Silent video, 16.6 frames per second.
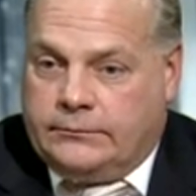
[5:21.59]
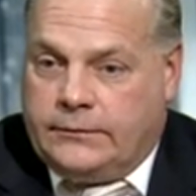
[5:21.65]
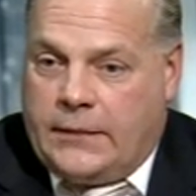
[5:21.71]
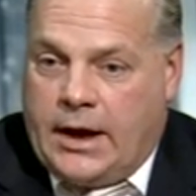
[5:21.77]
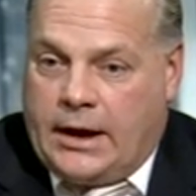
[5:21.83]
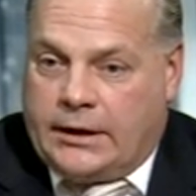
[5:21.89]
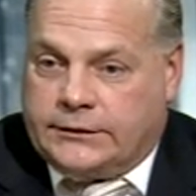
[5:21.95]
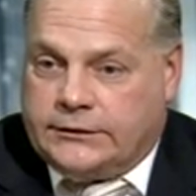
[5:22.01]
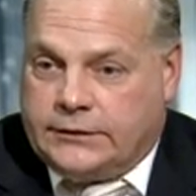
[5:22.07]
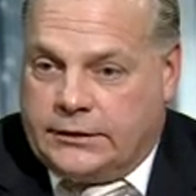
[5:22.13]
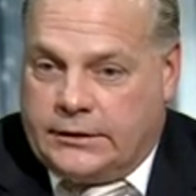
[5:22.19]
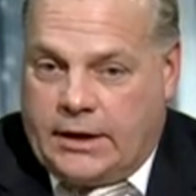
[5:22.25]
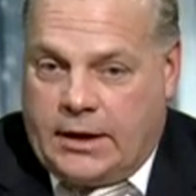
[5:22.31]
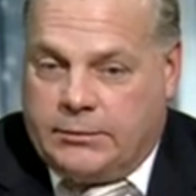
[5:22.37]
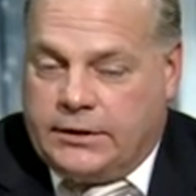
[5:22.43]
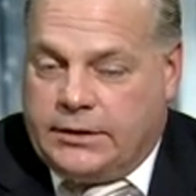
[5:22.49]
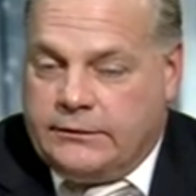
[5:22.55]

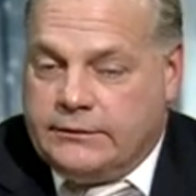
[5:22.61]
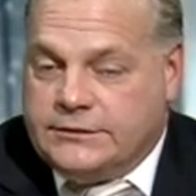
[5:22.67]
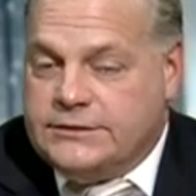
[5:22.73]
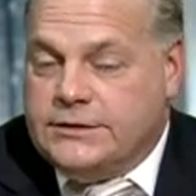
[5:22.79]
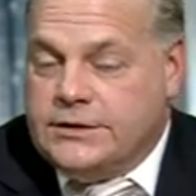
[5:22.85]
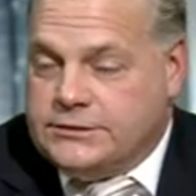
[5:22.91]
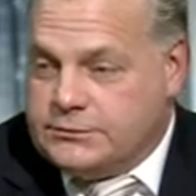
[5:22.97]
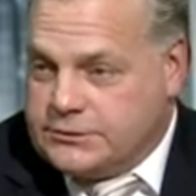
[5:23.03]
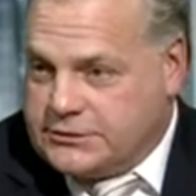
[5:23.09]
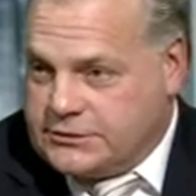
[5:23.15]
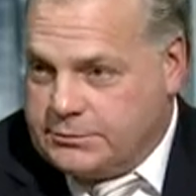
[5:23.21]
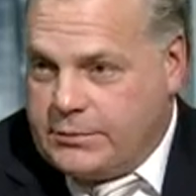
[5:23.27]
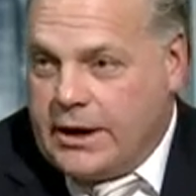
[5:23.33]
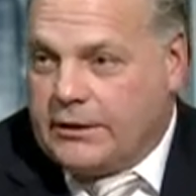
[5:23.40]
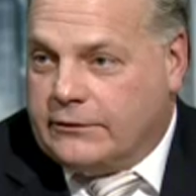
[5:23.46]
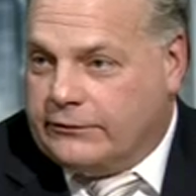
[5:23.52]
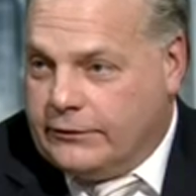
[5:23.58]
Actually, I believe it's
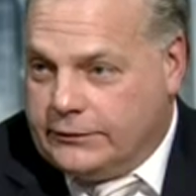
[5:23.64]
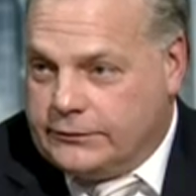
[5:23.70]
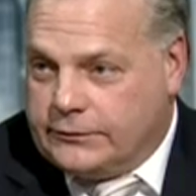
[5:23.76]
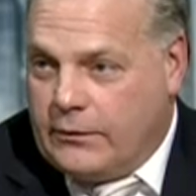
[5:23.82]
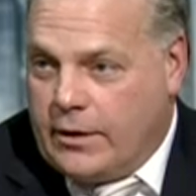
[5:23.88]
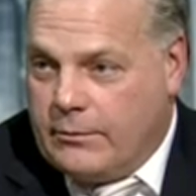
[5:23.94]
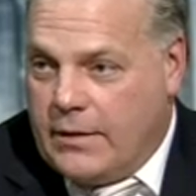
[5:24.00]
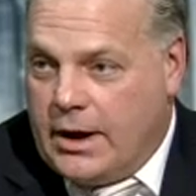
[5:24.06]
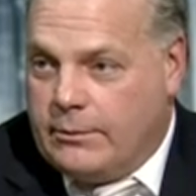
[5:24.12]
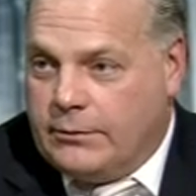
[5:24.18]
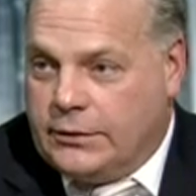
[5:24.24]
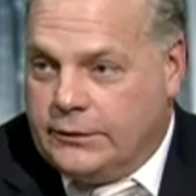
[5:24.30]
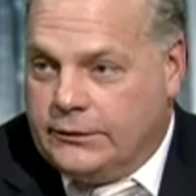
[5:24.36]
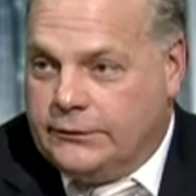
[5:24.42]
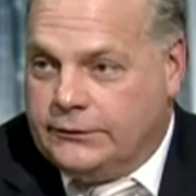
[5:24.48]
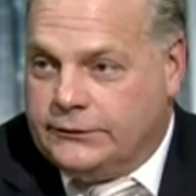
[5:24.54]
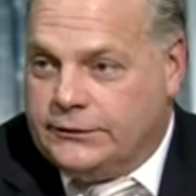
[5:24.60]
disrespectful to our
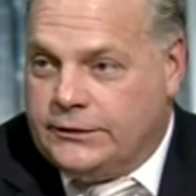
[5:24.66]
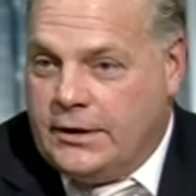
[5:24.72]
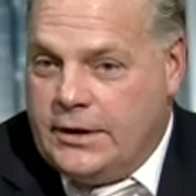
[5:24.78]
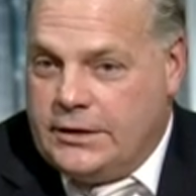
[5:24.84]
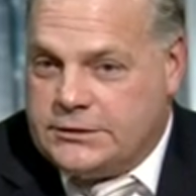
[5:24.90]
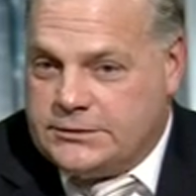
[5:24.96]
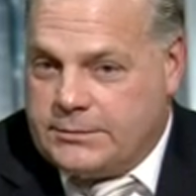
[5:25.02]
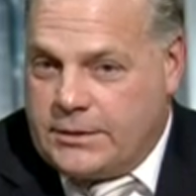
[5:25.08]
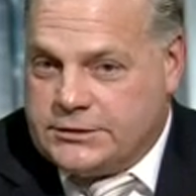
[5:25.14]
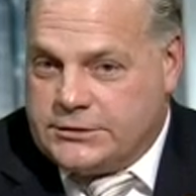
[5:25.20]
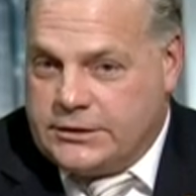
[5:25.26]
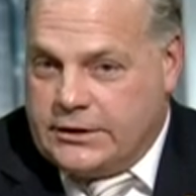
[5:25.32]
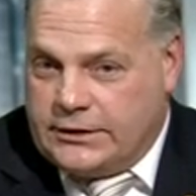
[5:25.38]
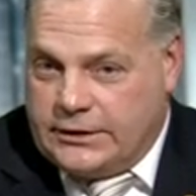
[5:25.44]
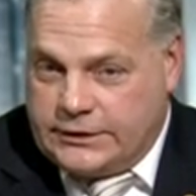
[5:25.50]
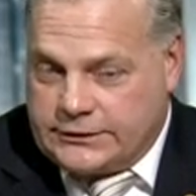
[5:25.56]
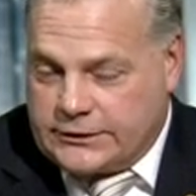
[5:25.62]
members,
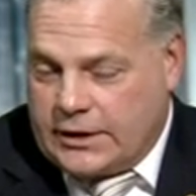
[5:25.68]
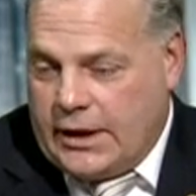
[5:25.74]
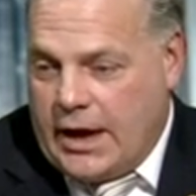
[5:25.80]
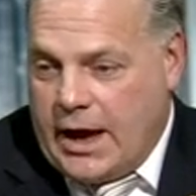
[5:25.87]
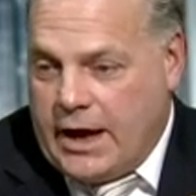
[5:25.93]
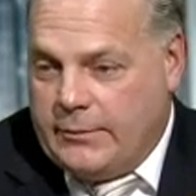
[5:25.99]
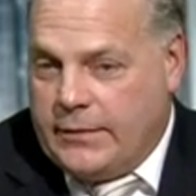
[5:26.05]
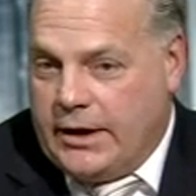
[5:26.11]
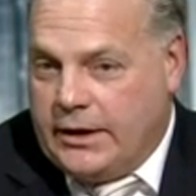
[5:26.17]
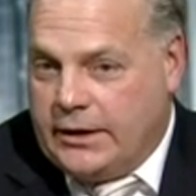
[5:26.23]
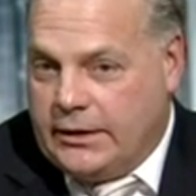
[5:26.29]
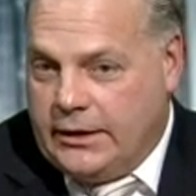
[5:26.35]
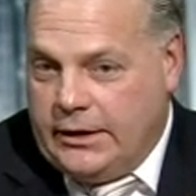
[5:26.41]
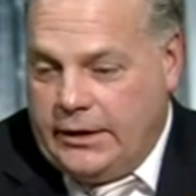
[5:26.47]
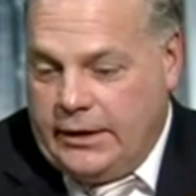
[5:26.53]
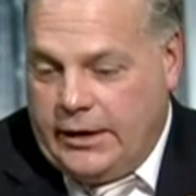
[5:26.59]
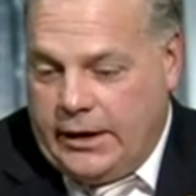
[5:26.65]
especially in this climate
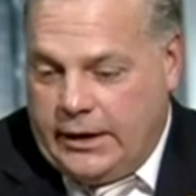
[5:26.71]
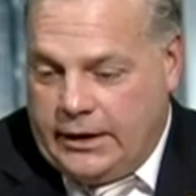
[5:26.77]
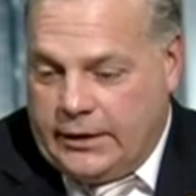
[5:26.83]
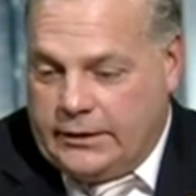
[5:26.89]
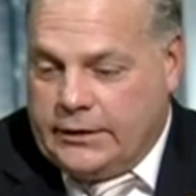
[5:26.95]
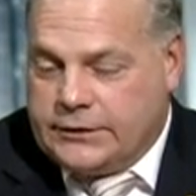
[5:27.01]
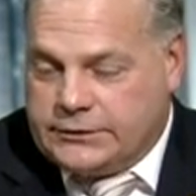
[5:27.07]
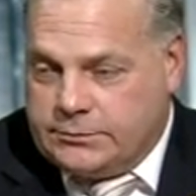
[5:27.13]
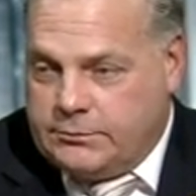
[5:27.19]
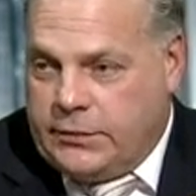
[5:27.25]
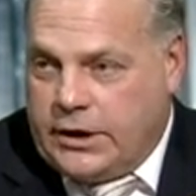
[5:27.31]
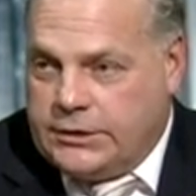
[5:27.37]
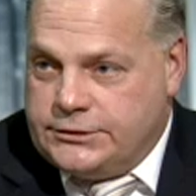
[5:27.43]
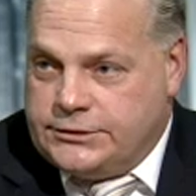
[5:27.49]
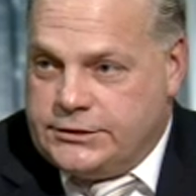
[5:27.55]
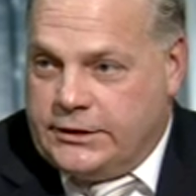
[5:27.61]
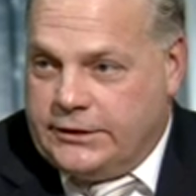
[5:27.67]
and in this
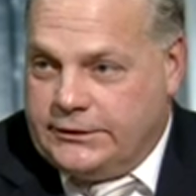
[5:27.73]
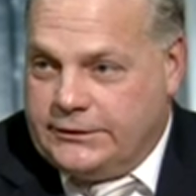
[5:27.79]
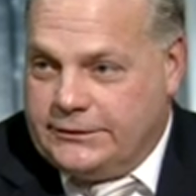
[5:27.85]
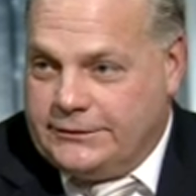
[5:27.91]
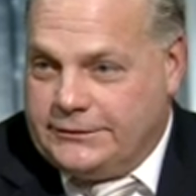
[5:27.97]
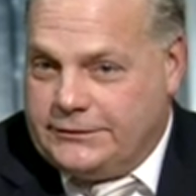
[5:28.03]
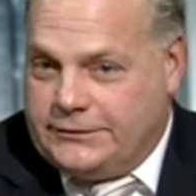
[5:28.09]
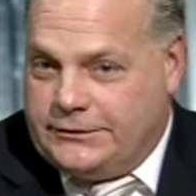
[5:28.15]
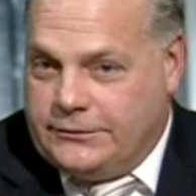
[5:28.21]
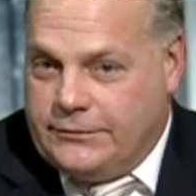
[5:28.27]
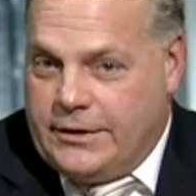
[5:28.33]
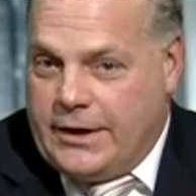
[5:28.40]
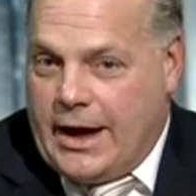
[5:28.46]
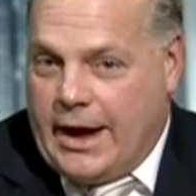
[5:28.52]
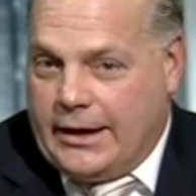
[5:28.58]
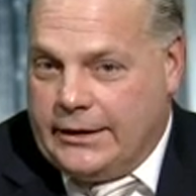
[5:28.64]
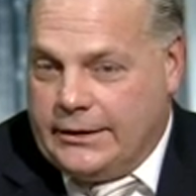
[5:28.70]
budget, to
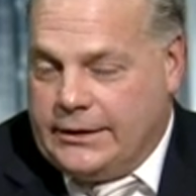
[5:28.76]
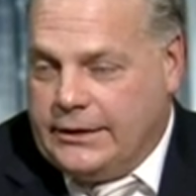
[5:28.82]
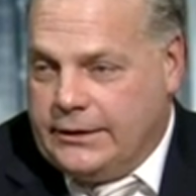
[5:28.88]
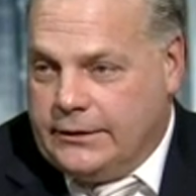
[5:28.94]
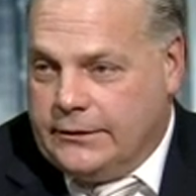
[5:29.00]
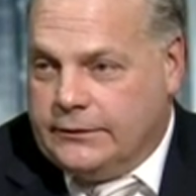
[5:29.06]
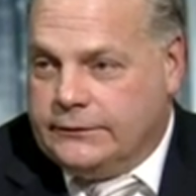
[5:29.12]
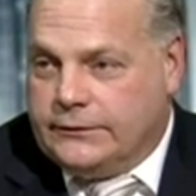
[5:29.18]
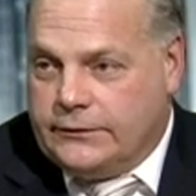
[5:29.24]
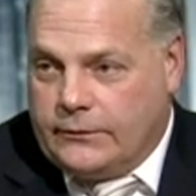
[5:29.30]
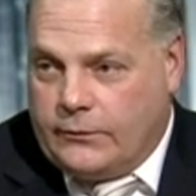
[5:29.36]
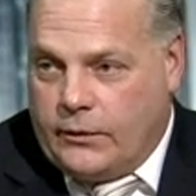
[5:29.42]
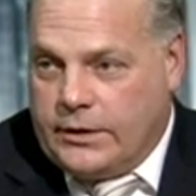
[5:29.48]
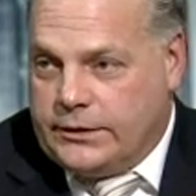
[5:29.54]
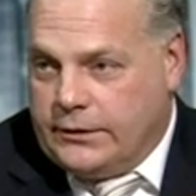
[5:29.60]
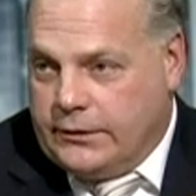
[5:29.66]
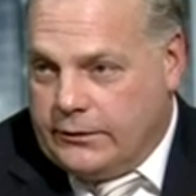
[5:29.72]
not adhere to the
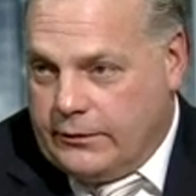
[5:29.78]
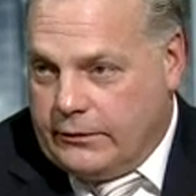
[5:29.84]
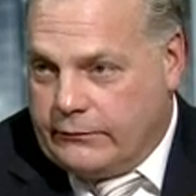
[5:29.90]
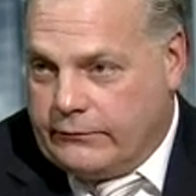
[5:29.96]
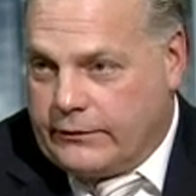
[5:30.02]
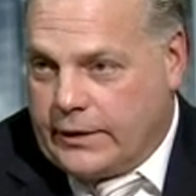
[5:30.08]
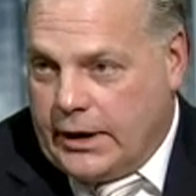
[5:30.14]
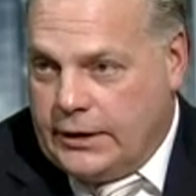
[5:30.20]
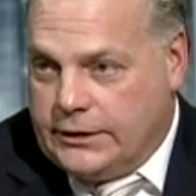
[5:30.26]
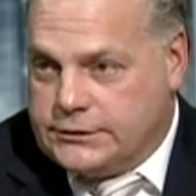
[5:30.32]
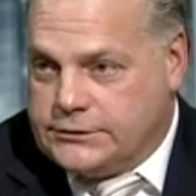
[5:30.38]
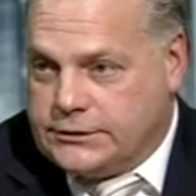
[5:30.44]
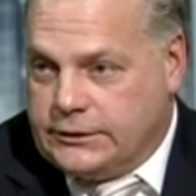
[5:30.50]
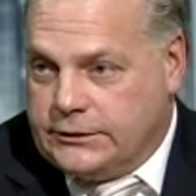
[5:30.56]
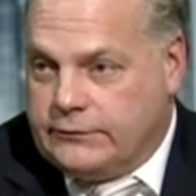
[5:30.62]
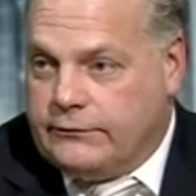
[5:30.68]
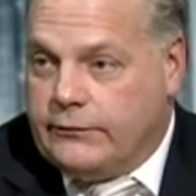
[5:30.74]
1-year
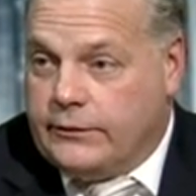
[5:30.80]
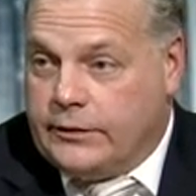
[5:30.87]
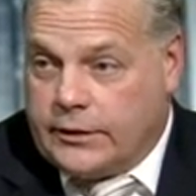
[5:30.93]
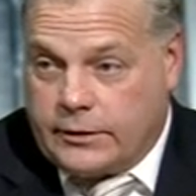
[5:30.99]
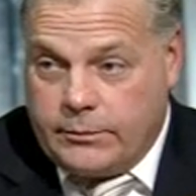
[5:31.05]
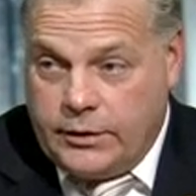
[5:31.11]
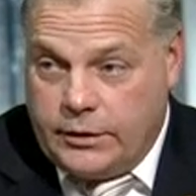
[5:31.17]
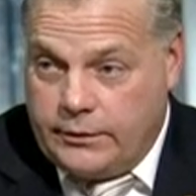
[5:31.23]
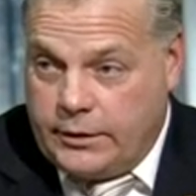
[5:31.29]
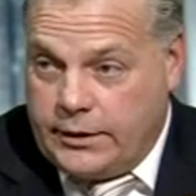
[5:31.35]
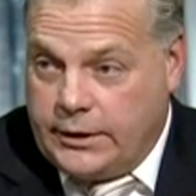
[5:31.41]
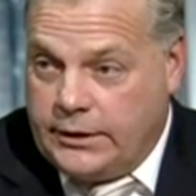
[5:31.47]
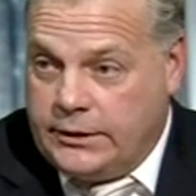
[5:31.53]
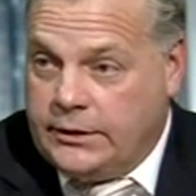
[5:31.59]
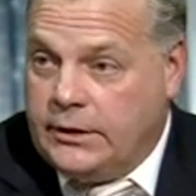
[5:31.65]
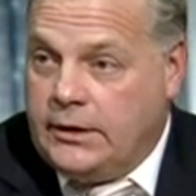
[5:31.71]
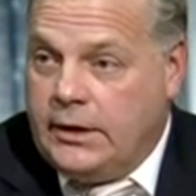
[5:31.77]
notification for the
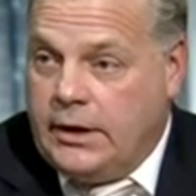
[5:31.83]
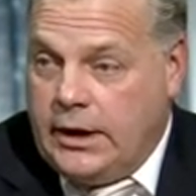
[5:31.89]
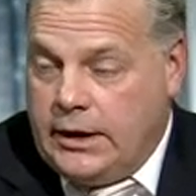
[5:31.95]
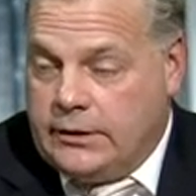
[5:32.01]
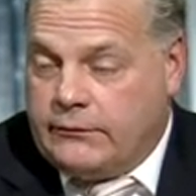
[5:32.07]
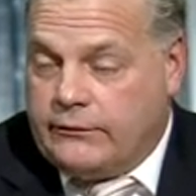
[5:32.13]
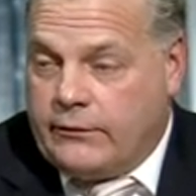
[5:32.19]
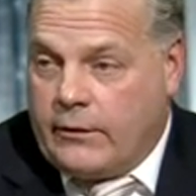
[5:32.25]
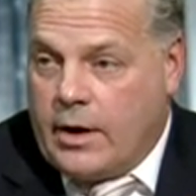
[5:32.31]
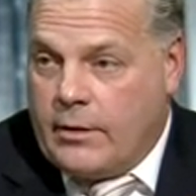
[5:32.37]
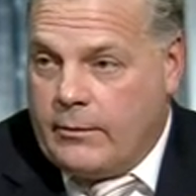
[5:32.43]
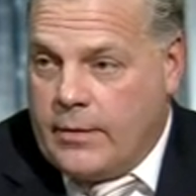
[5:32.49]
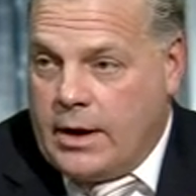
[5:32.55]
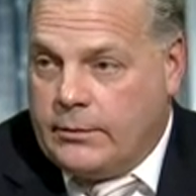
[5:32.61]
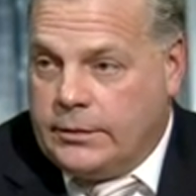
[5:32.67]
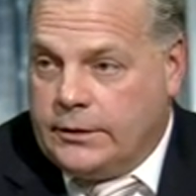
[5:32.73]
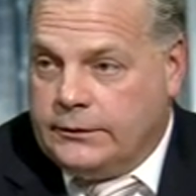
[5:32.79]
community and for our
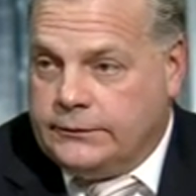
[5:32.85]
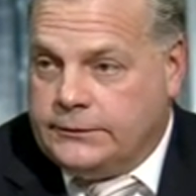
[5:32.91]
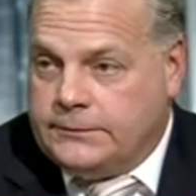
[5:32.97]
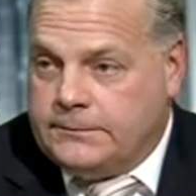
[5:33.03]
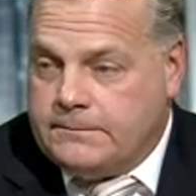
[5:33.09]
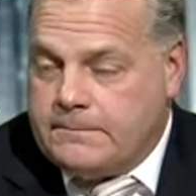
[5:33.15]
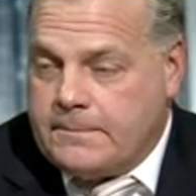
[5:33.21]
members.